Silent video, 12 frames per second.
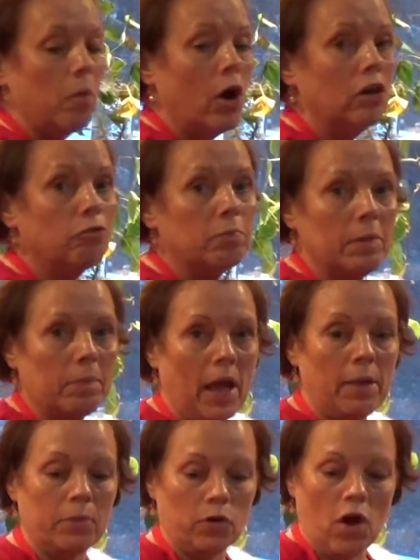parchment
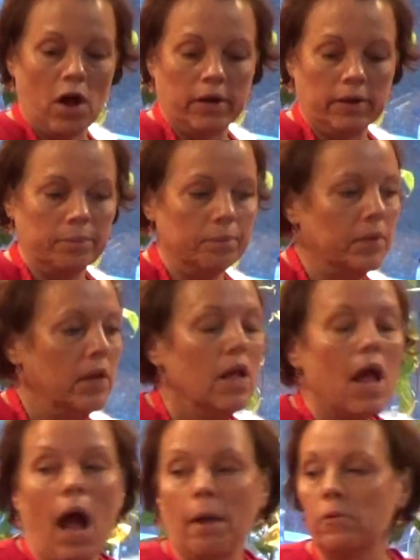paper on it.
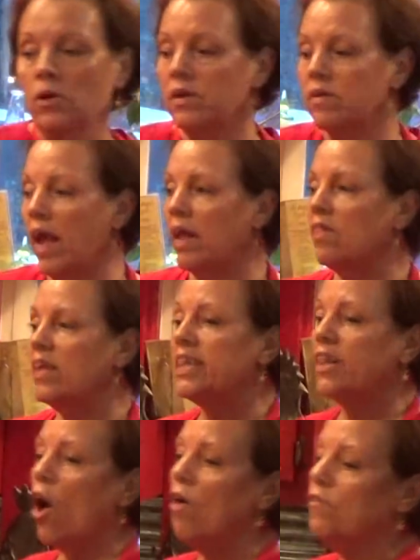I'm going to take
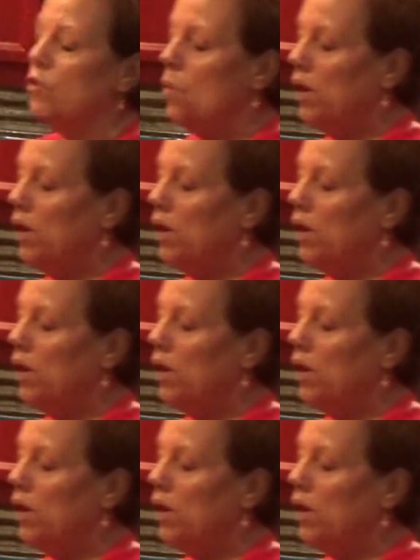these off. You